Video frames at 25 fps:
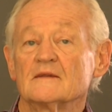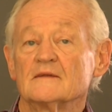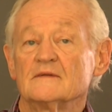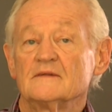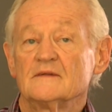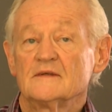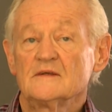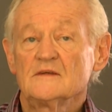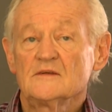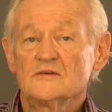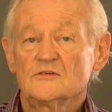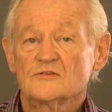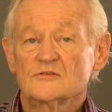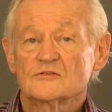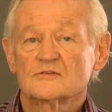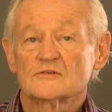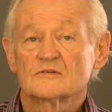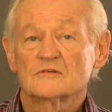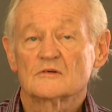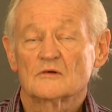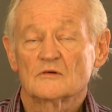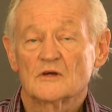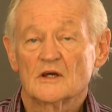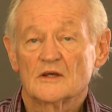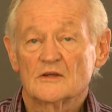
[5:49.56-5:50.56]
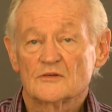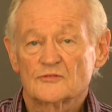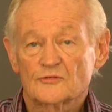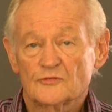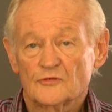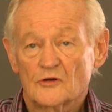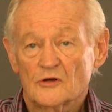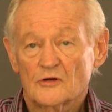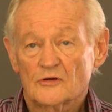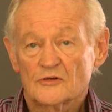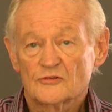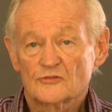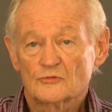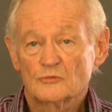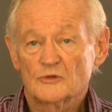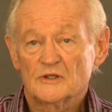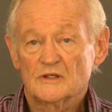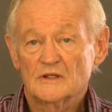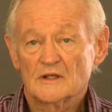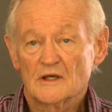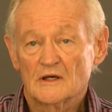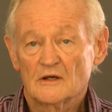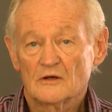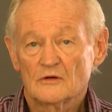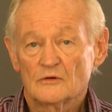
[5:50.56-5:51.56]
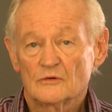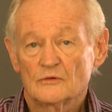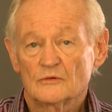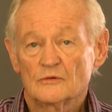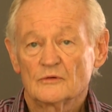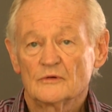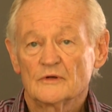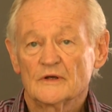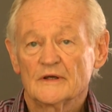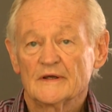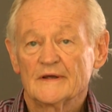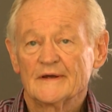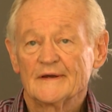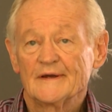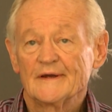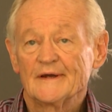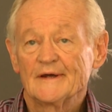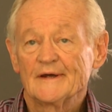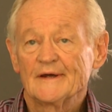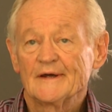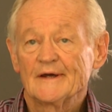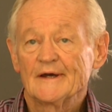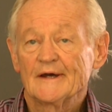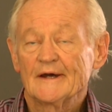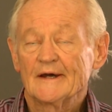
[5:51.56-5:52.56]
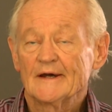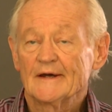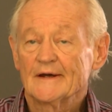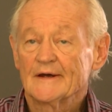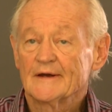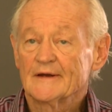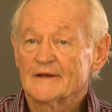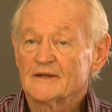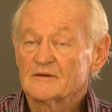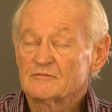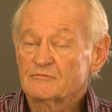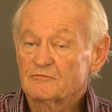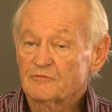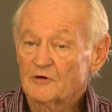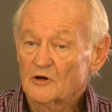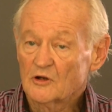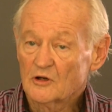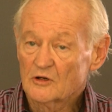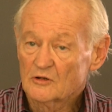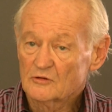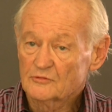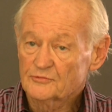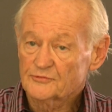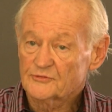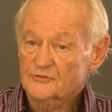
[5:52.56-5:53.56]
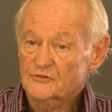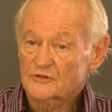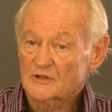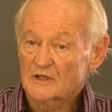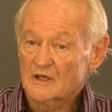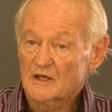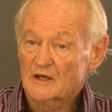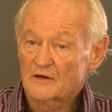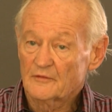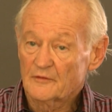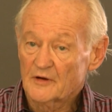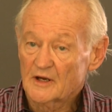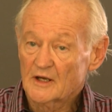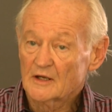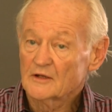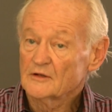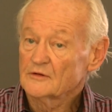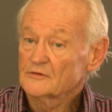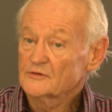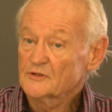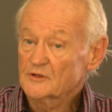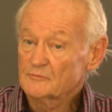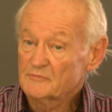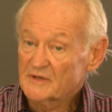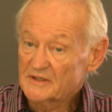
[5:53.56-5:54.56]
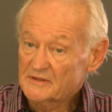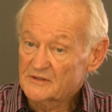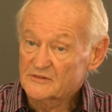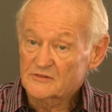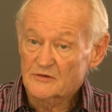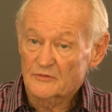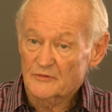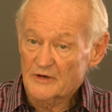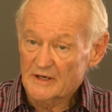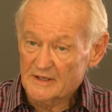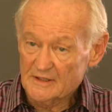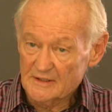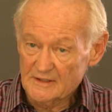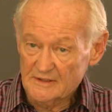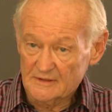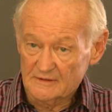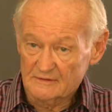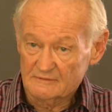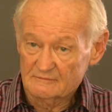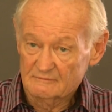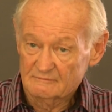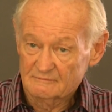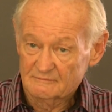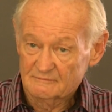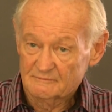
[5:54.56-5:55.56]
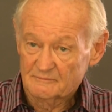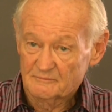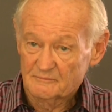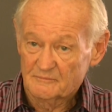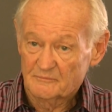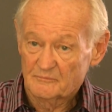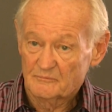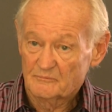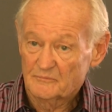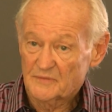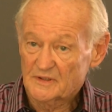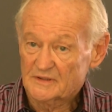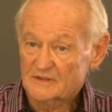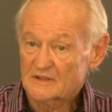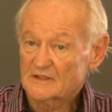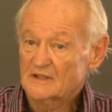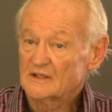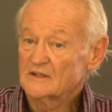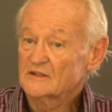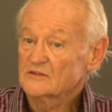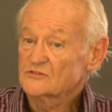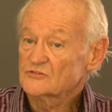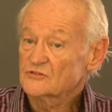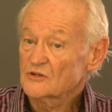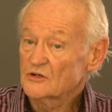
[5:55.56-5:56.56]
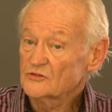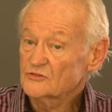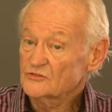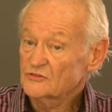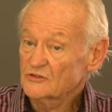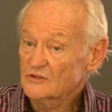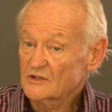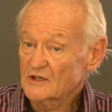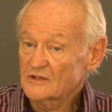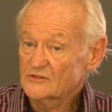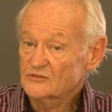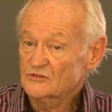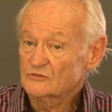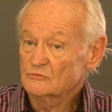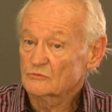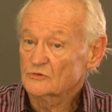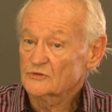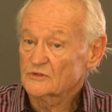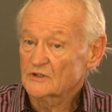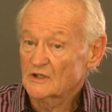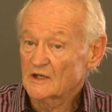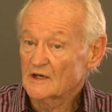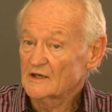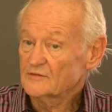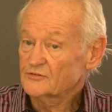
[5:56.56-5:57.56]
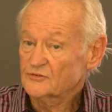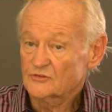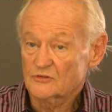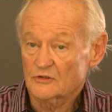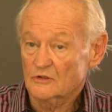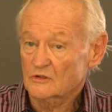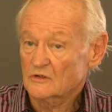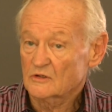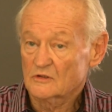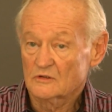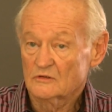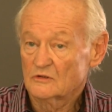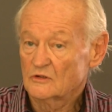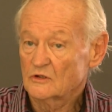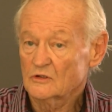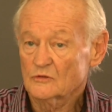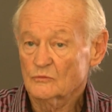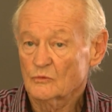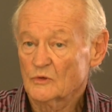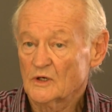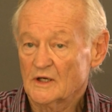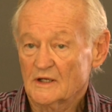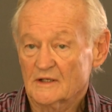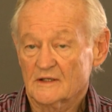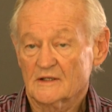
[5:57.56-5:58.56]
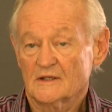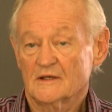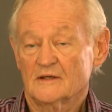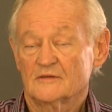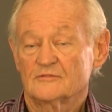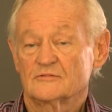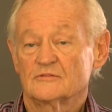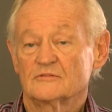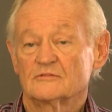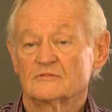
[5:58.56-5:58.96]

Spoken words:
these, as far as we know, evolved around the Mediterranean, but in association with livestock, not wildlife.